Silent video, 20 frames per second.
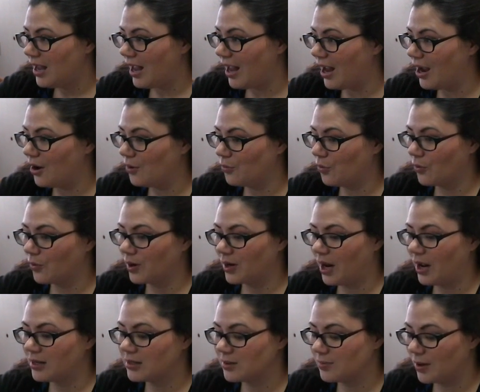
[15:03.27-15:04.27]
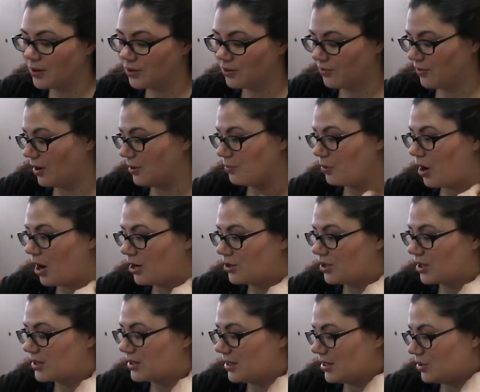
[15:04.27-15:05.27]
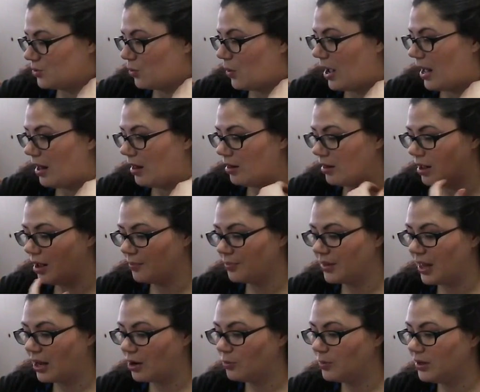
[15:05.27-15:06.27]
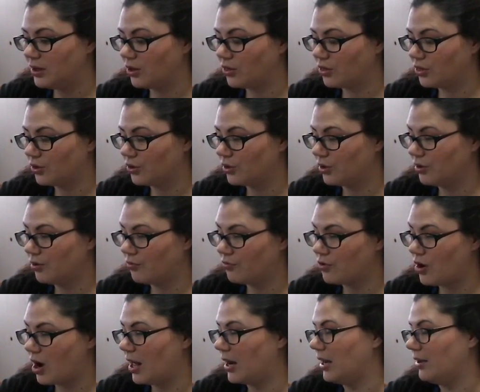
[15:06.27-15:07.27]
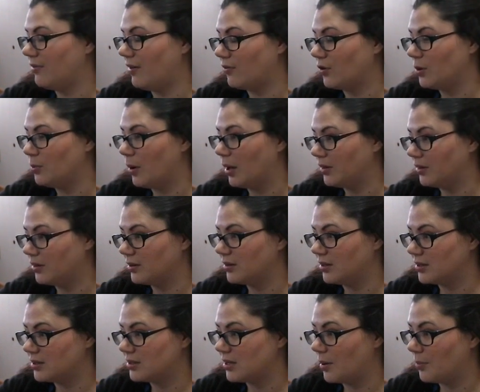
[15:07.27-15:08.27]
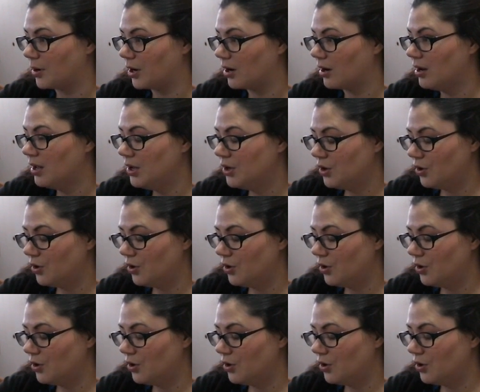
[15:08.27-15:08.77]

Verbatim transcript: and we're working on some other fun projects as well. Um, that'll be the third Friday of every month this summer.